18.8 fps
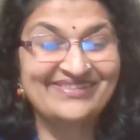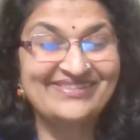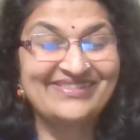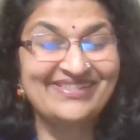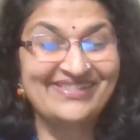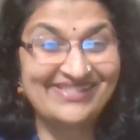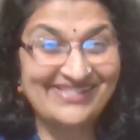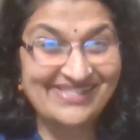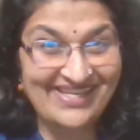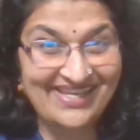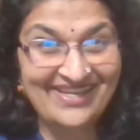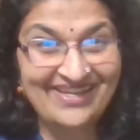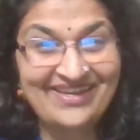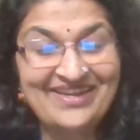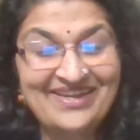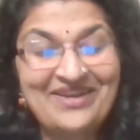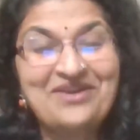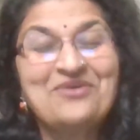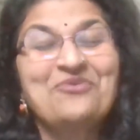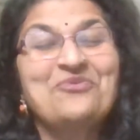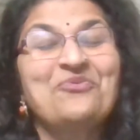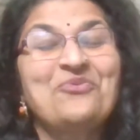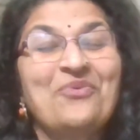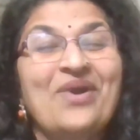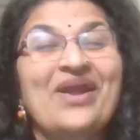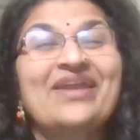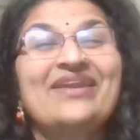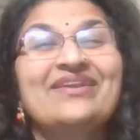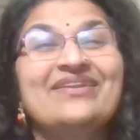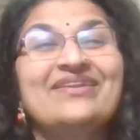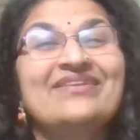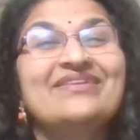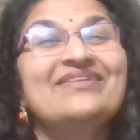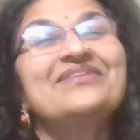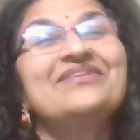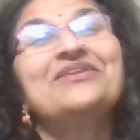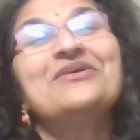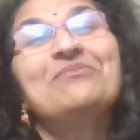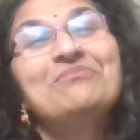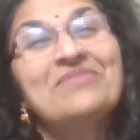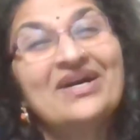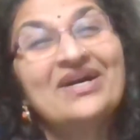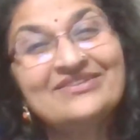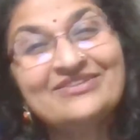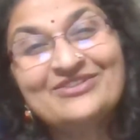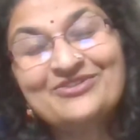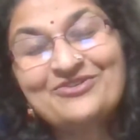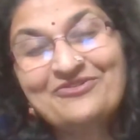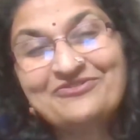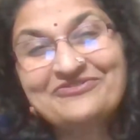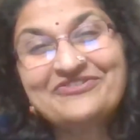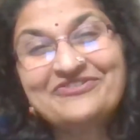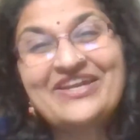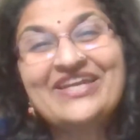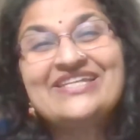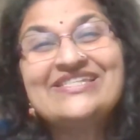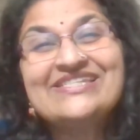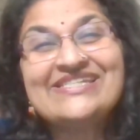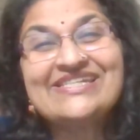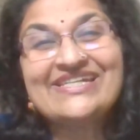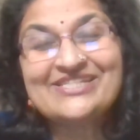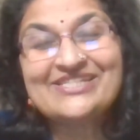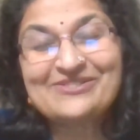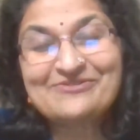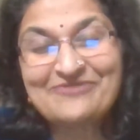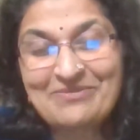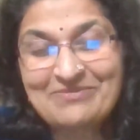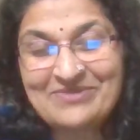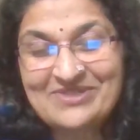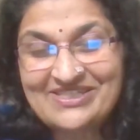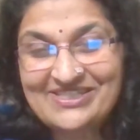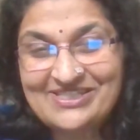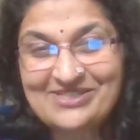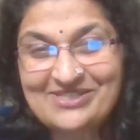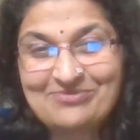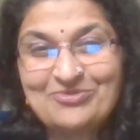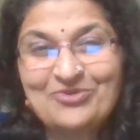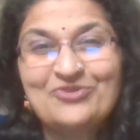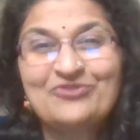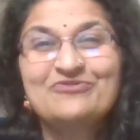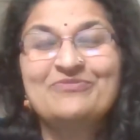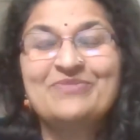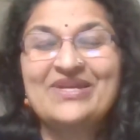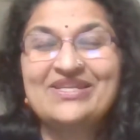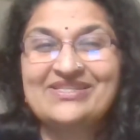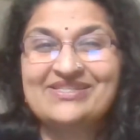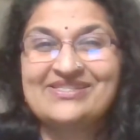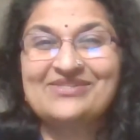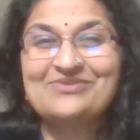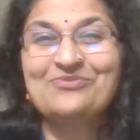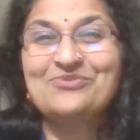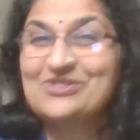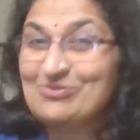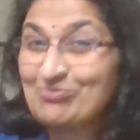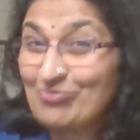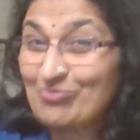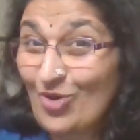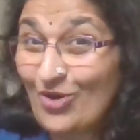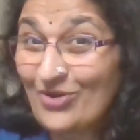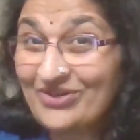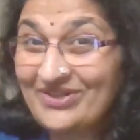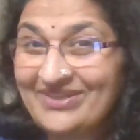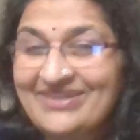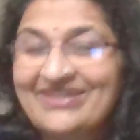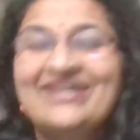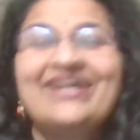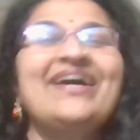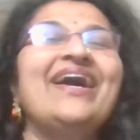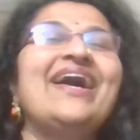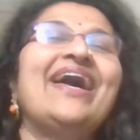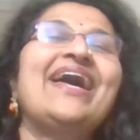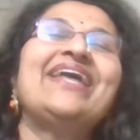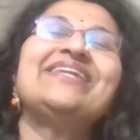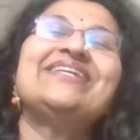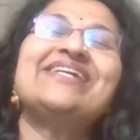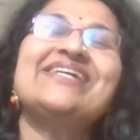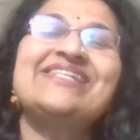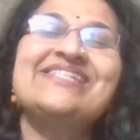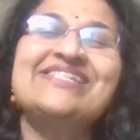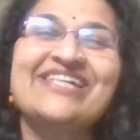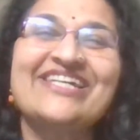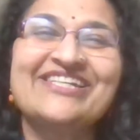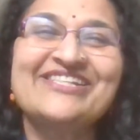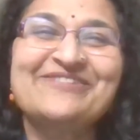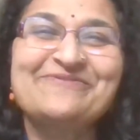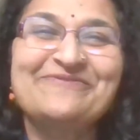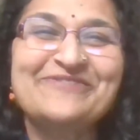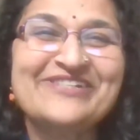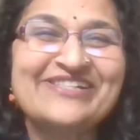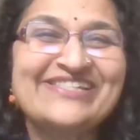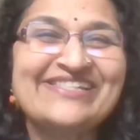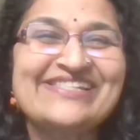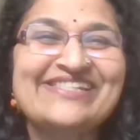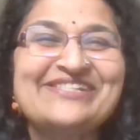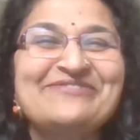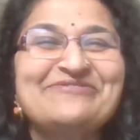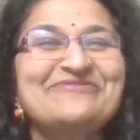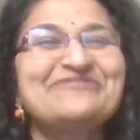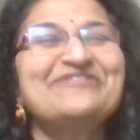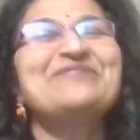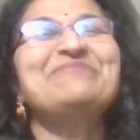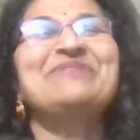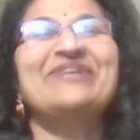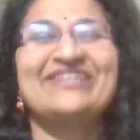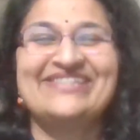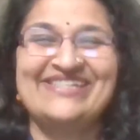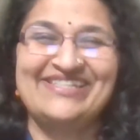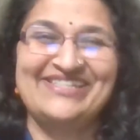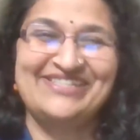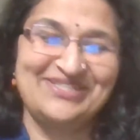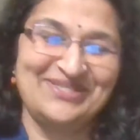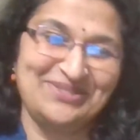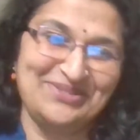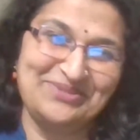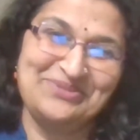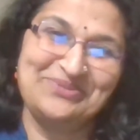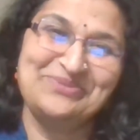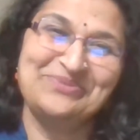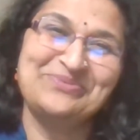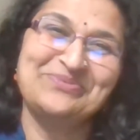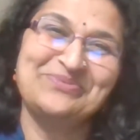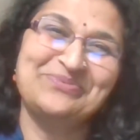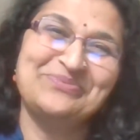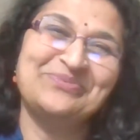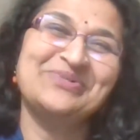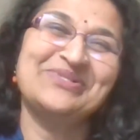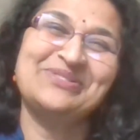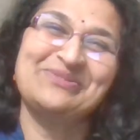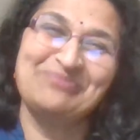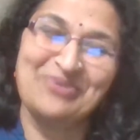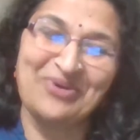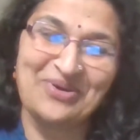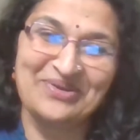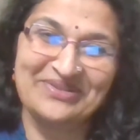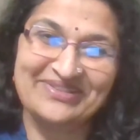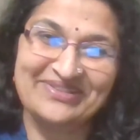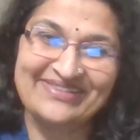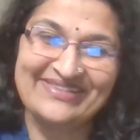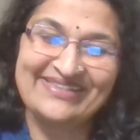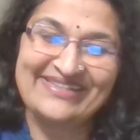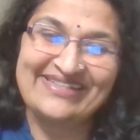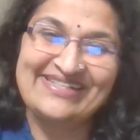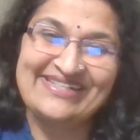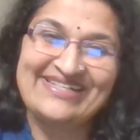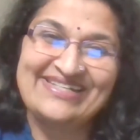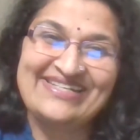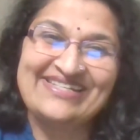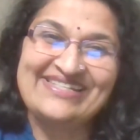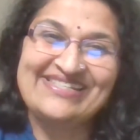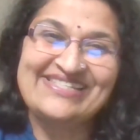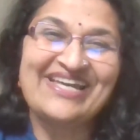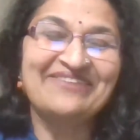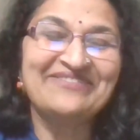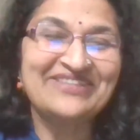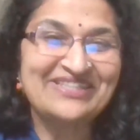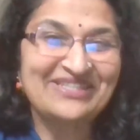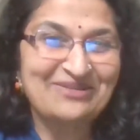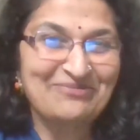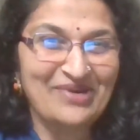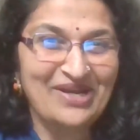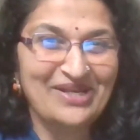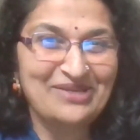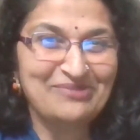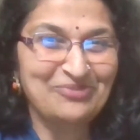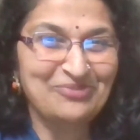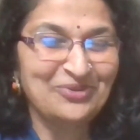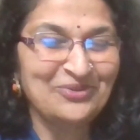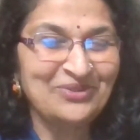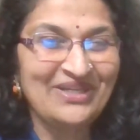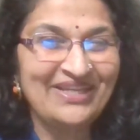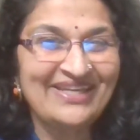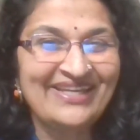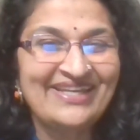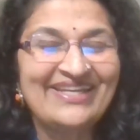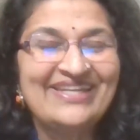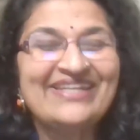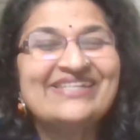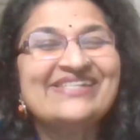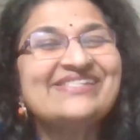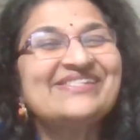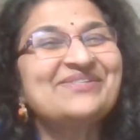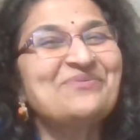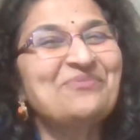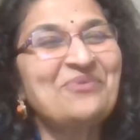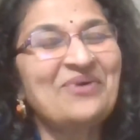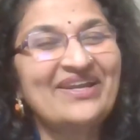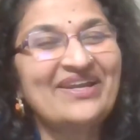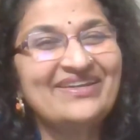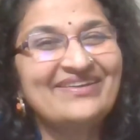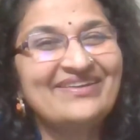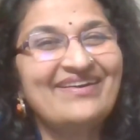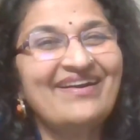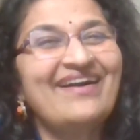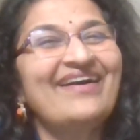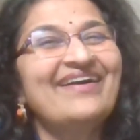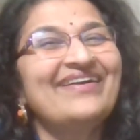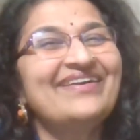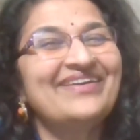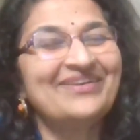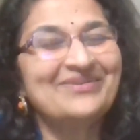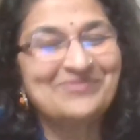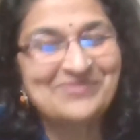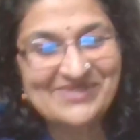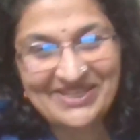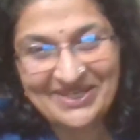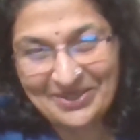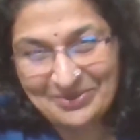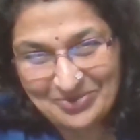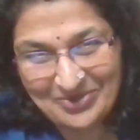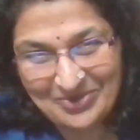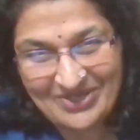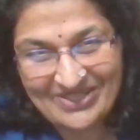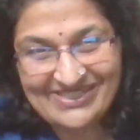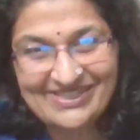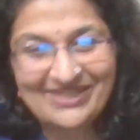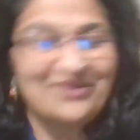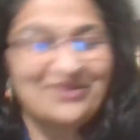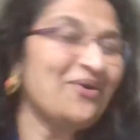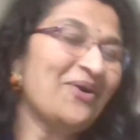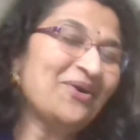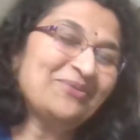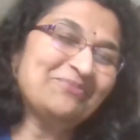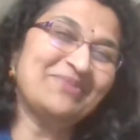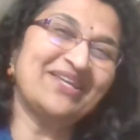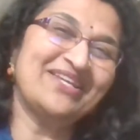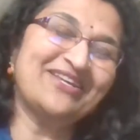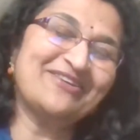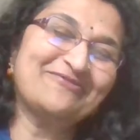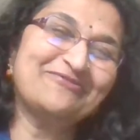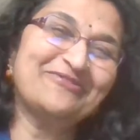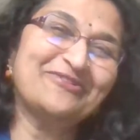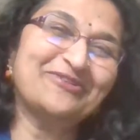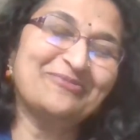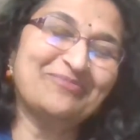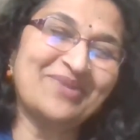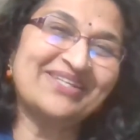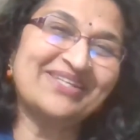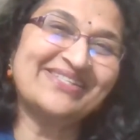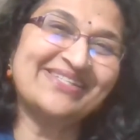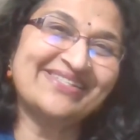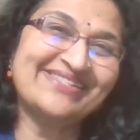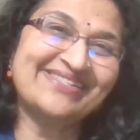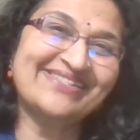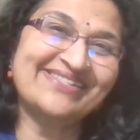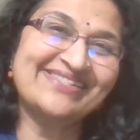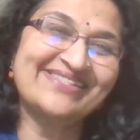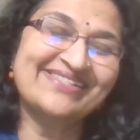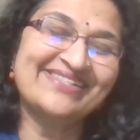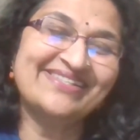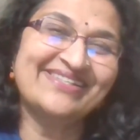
the day when the mother of India's feminist movement was born and India's first female teacher was born. Savitribai Phule is the one I am celebrating on Meaningful Mondays.